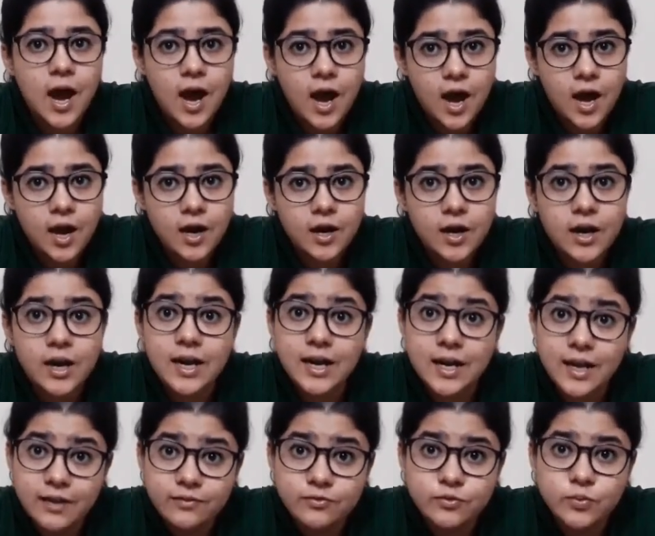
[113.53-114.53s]
are
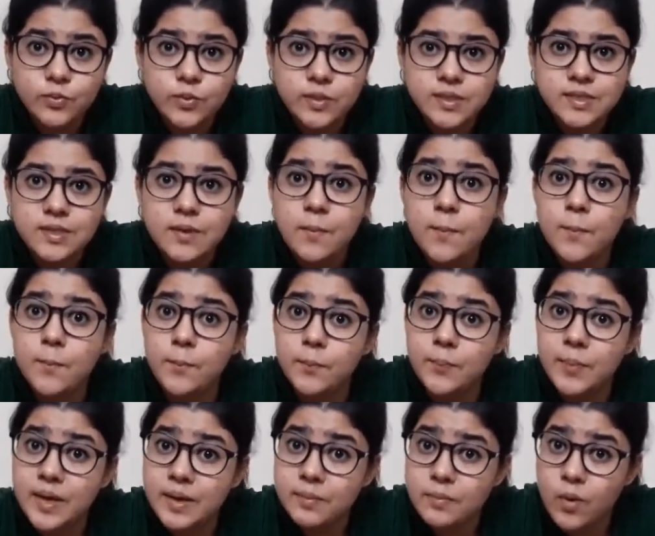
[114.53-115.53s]
left with
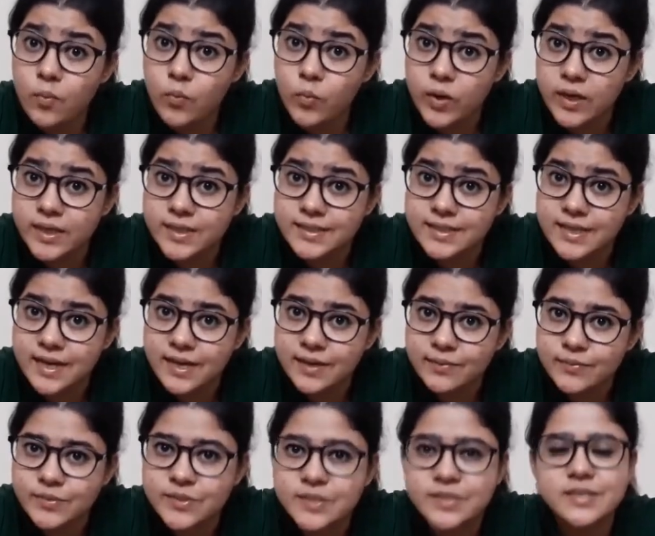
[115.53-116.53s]
minimum wait
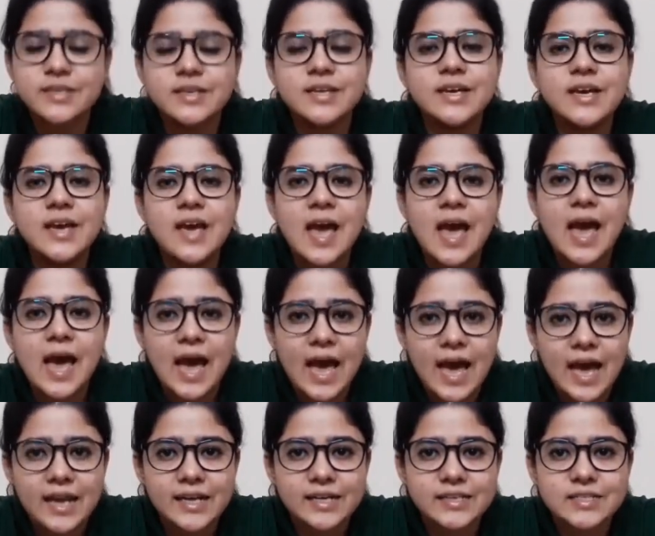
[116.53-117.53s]
times
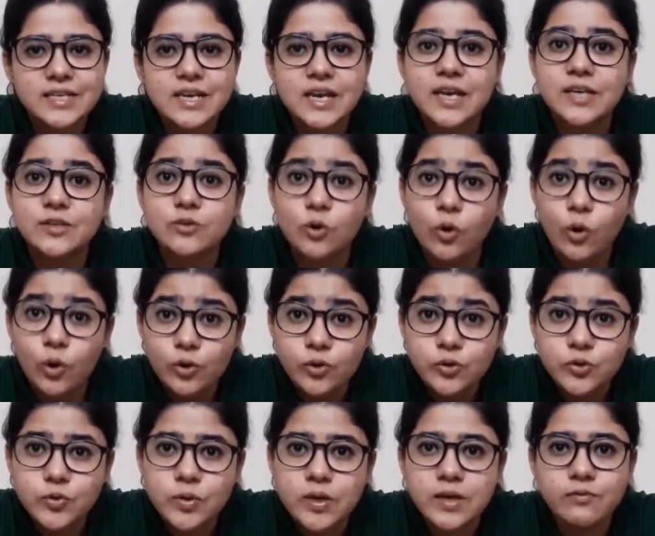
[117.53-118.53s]
and it
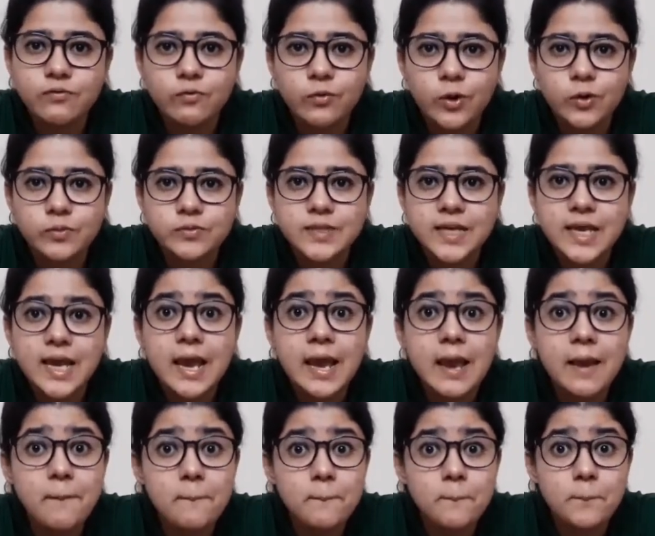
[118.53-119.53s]
also involves
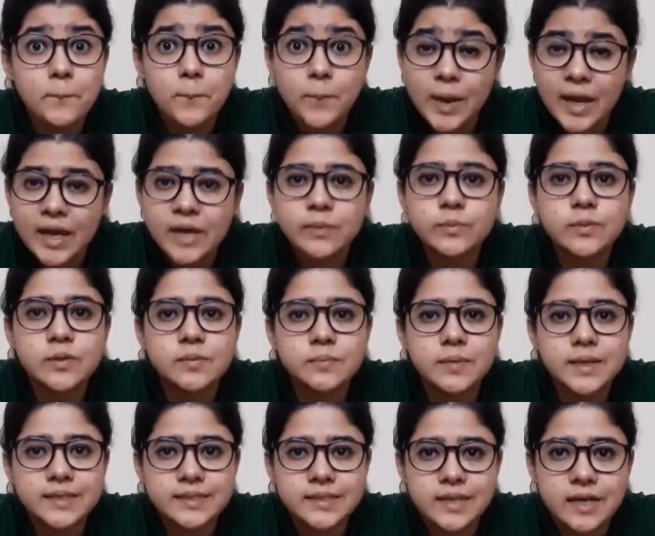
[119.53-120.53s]
impeccable
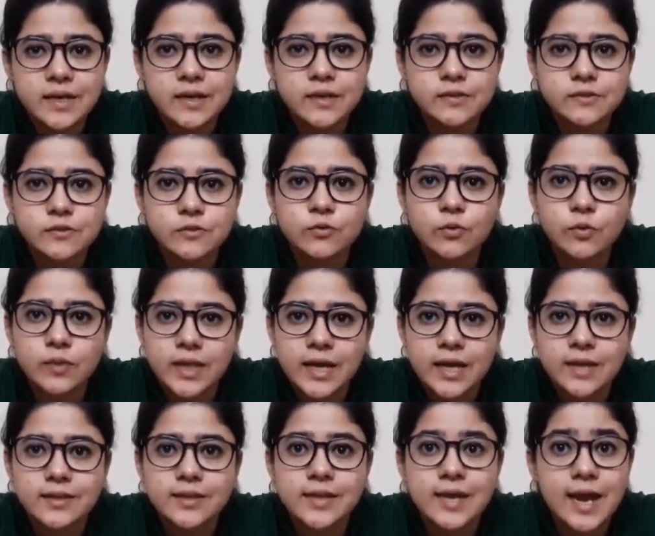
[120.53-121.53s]
maintenance so
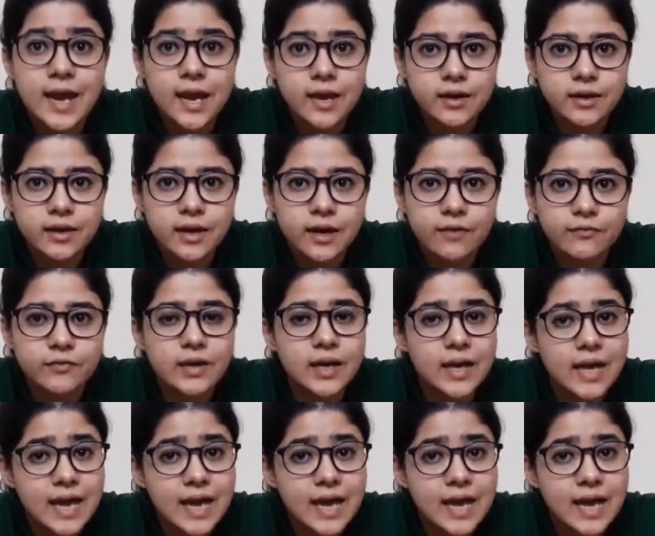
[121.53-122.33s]
that the aircraft